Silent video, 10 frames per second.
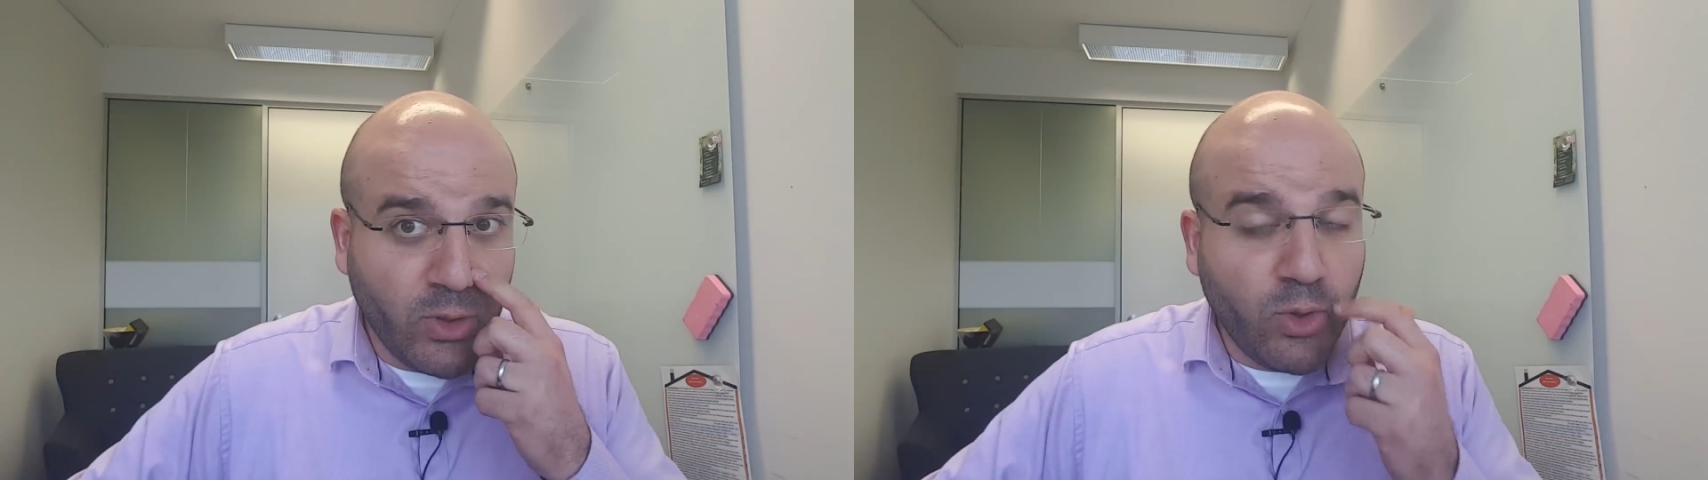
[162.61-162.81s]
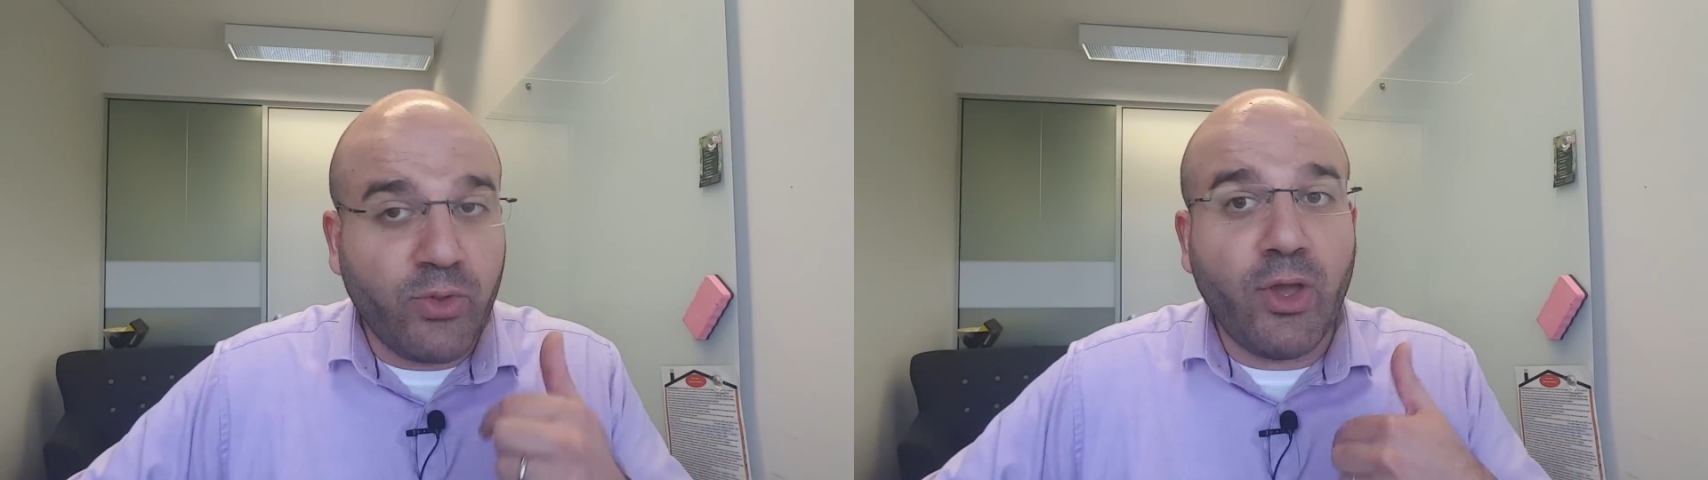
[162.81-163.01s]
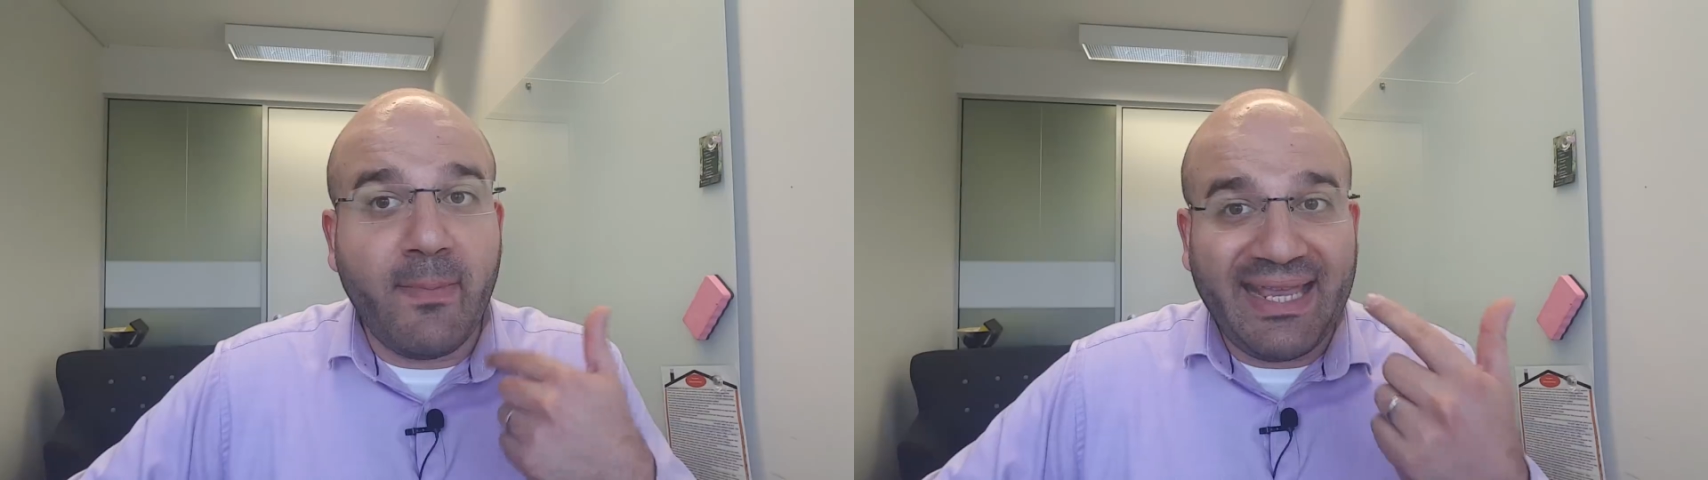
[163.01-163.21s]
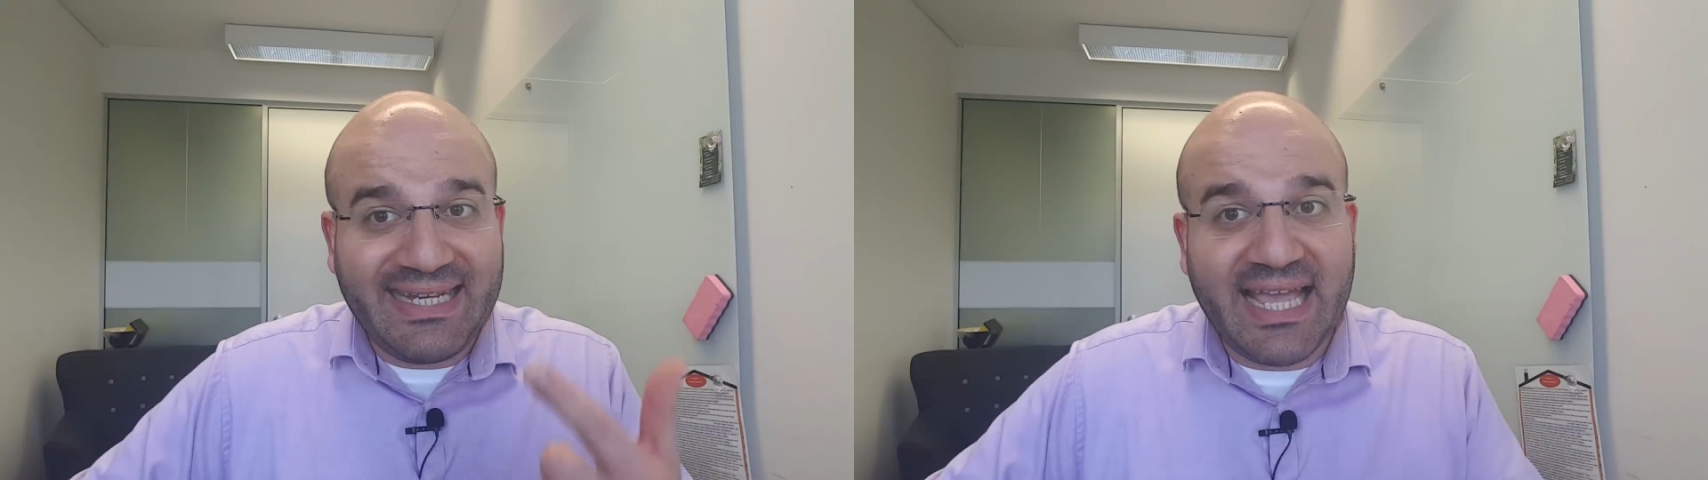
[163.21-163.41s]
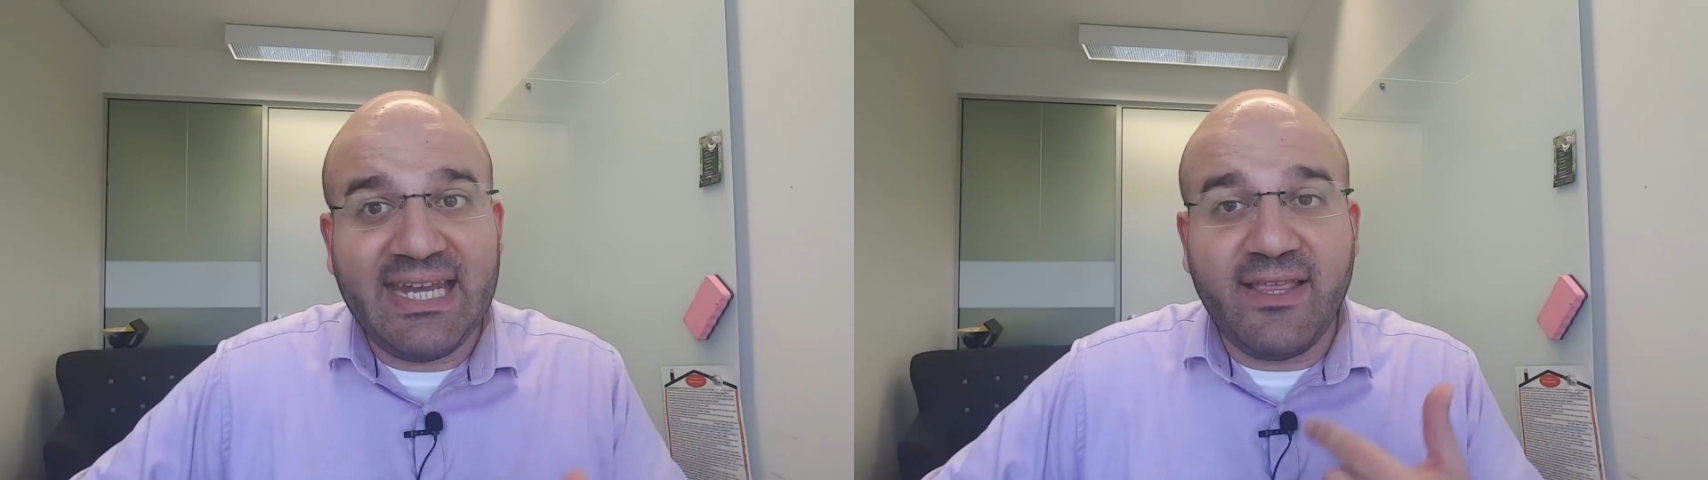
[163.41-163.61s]
although
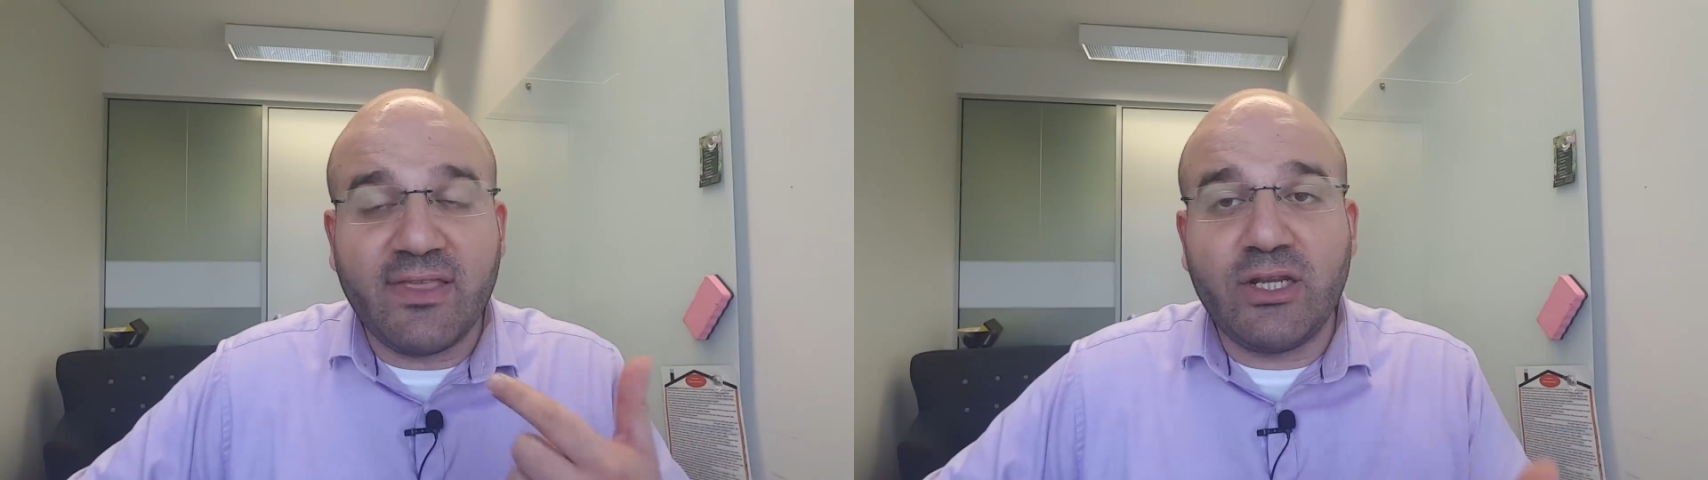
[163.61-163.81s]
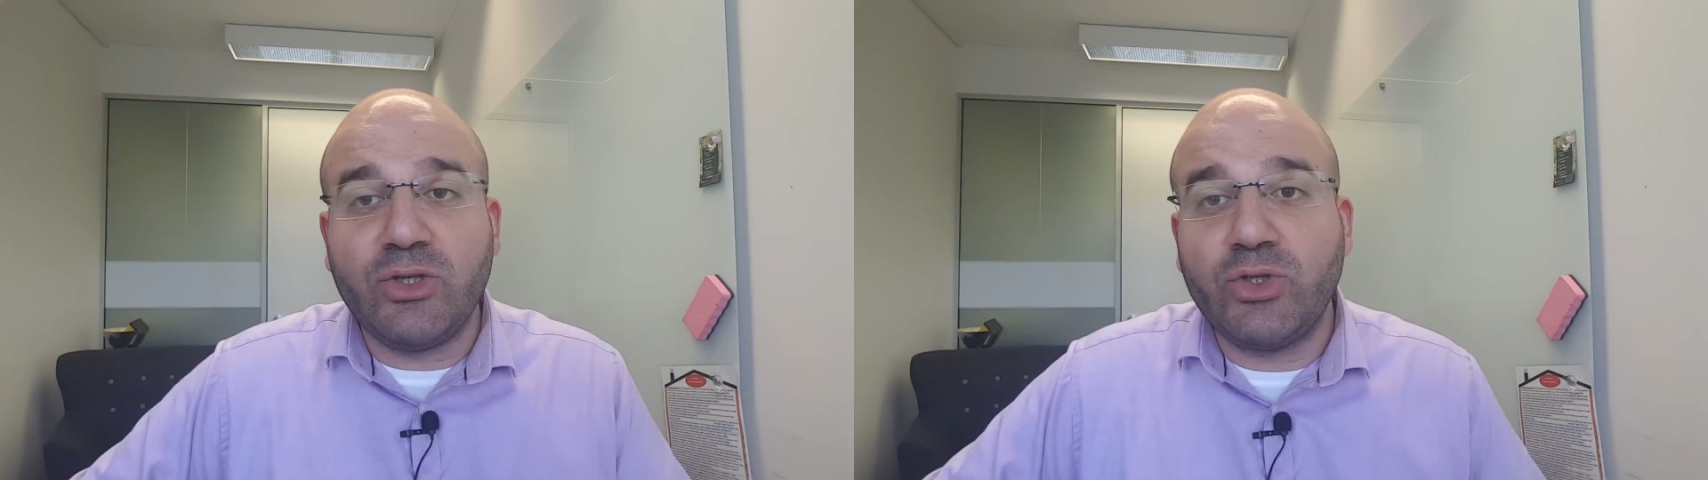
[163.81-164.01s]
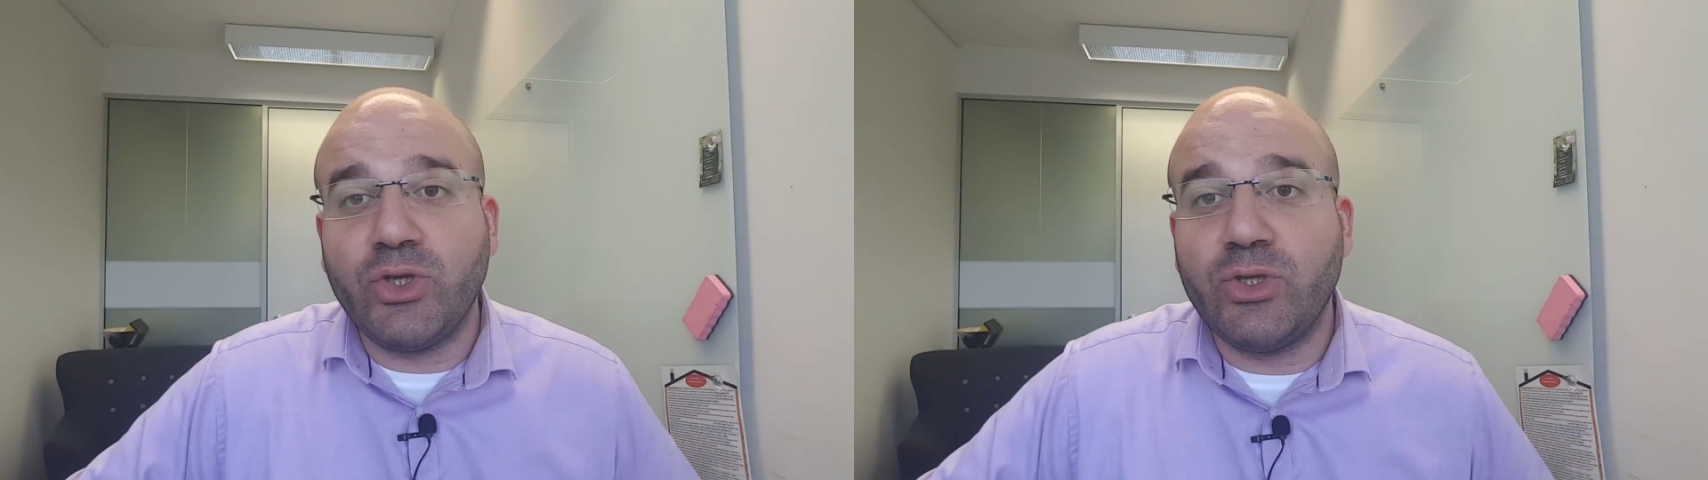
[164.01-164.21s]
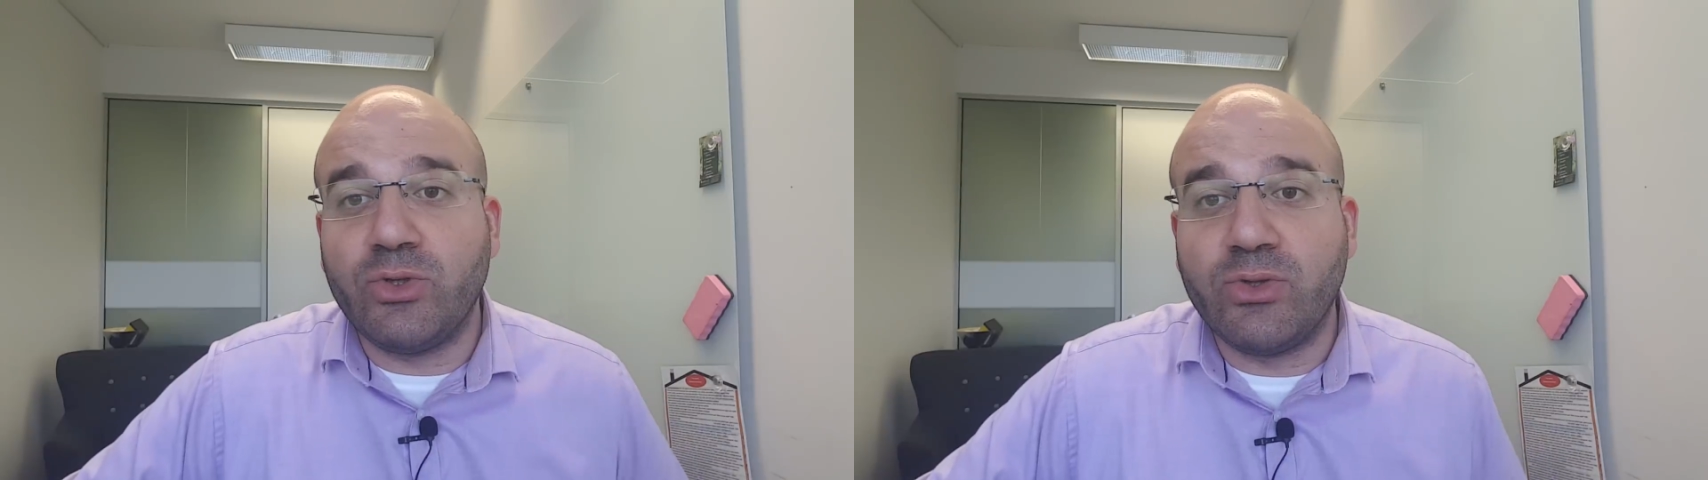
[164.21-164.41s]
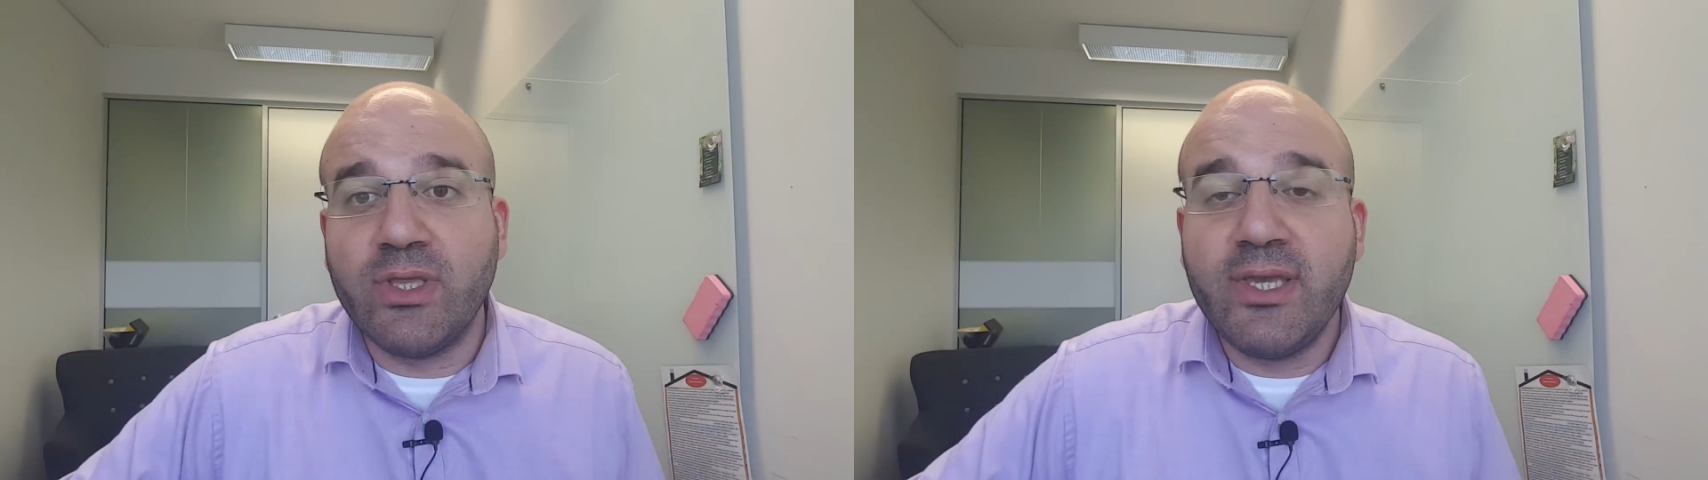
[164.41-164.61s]
maintaining that
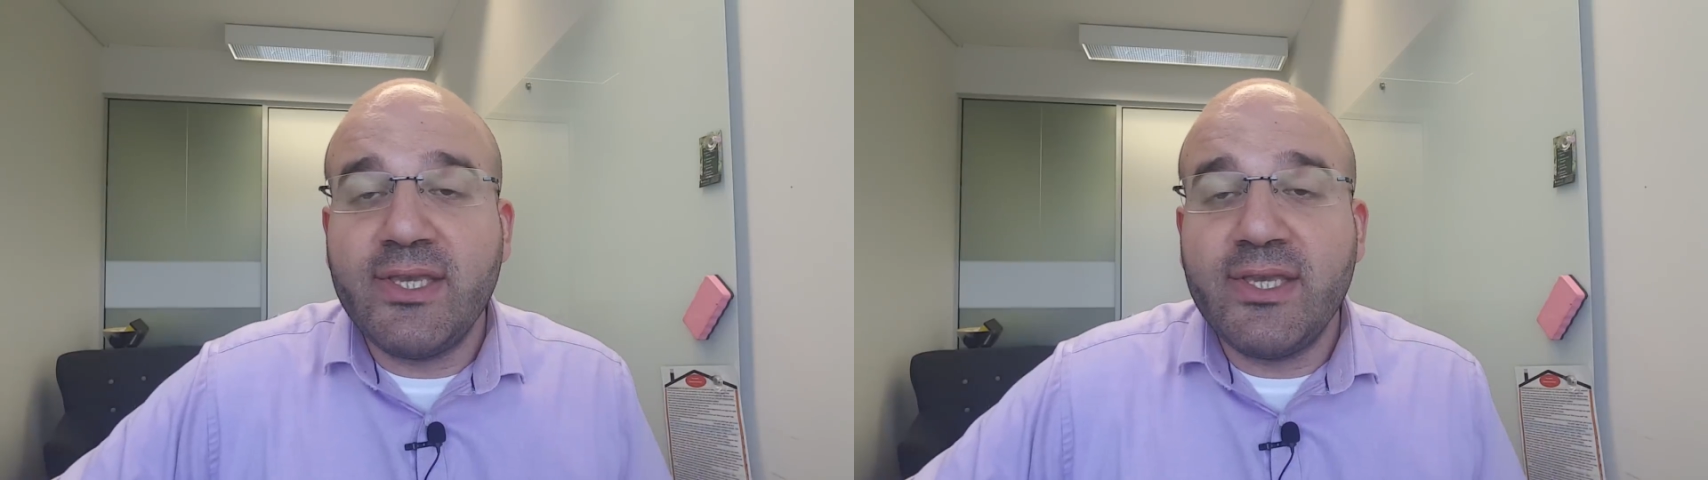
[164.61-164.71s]
internal